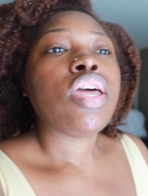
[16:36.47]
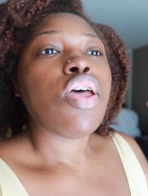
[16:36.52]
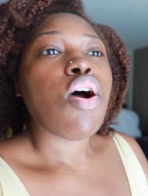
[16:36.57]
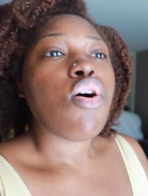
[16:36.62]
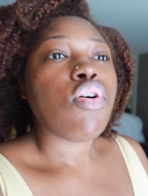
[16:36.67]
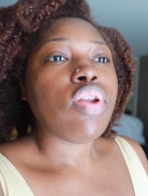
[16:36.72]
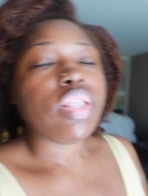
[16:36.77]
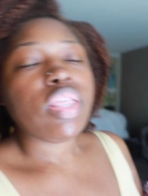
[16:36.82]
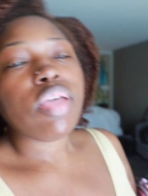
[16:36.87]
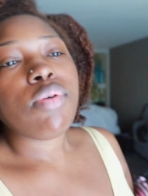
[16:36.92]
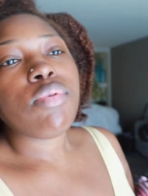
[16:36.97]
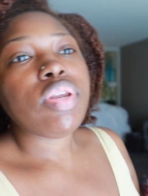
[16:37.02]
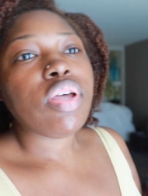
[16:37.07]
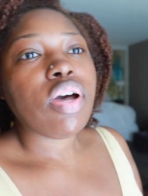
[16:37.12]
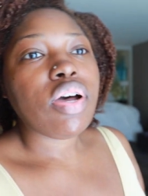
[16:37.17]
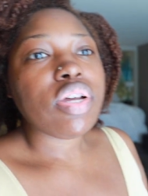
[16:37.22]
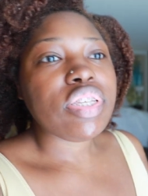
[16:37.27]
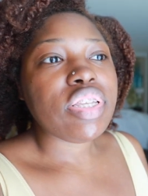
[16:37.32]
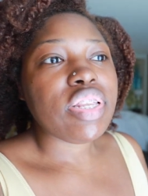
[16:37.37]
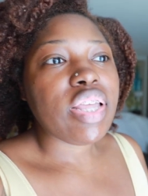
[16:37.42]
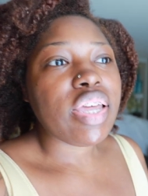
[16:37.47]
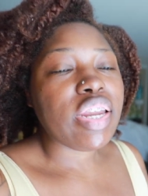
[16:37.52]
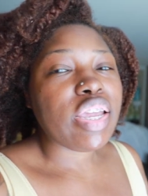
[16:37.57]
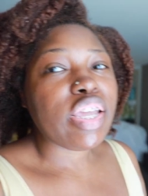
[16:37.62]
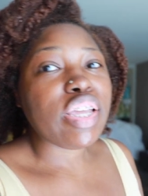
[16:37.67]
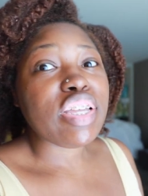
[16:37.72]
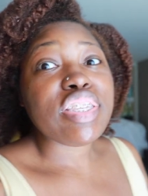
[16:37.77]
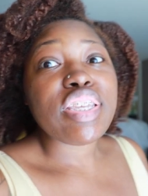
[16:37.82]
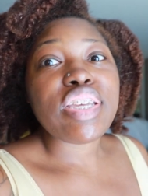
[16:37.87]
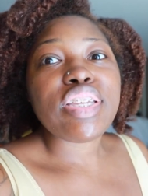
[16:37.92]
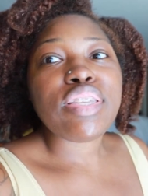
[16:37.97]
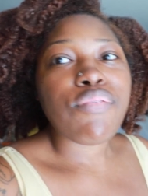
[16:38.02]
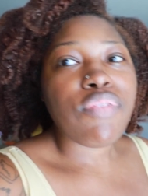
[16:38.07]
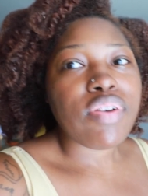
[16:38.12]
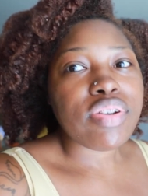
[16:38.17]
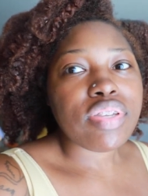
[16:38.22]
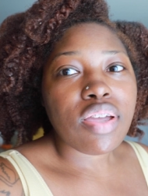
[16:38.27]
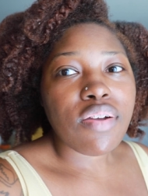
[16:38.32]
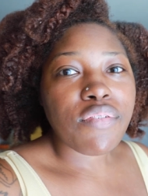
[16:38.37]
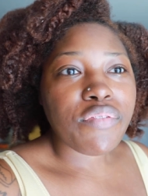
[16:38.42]
The only thing with dog sledding is it's
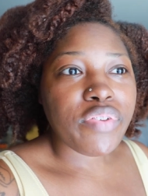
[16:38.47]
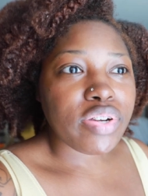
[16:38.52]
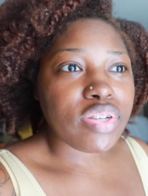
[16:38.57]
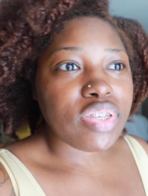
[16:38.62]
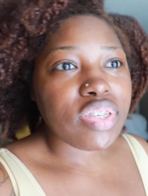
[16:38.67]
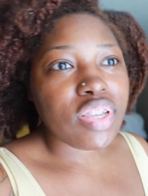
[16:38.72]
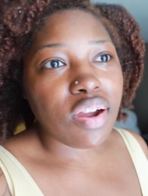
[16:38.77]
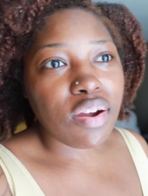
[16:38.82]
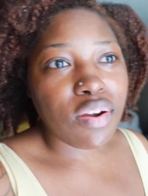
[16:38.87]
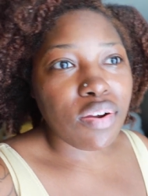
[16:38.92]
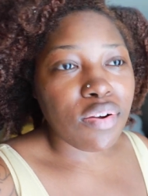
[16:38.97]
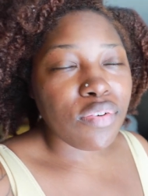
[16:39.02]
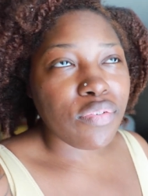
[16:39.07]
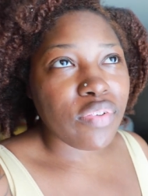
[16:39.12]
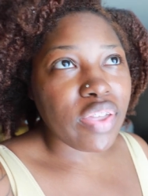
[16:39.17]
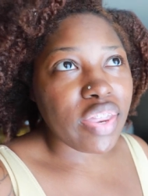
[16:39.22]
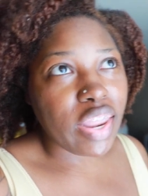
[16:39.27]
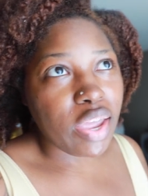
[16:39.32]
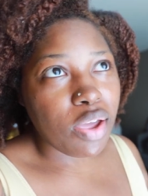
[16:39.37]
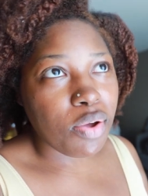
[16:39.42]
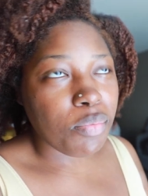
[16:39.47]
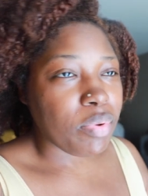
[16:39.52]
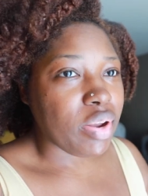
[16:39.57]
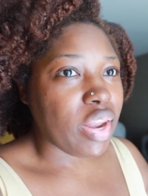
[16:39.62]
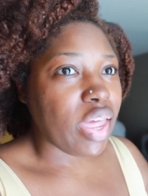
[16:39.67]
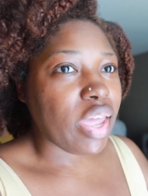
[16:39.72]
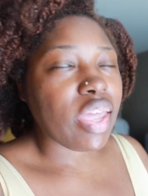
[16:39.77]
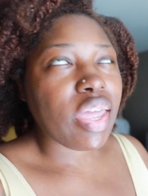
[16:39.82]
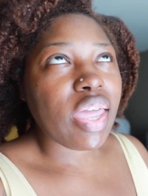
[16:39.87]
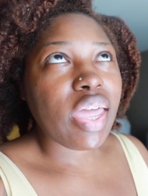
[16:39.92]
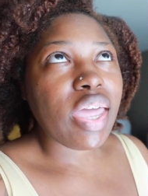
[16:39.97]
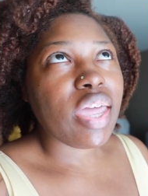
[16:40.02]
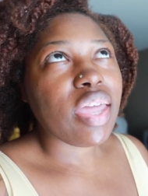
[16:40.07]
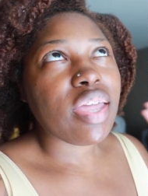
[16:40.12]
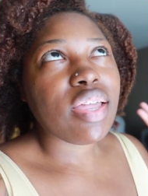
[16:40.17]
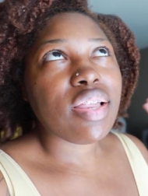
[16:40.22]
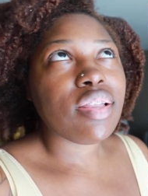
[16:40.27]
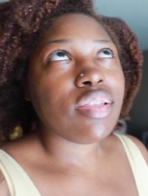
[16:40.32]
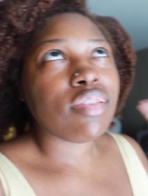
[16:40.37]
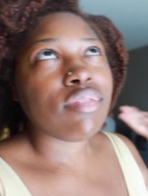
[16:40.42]
first come first serve, and they open like at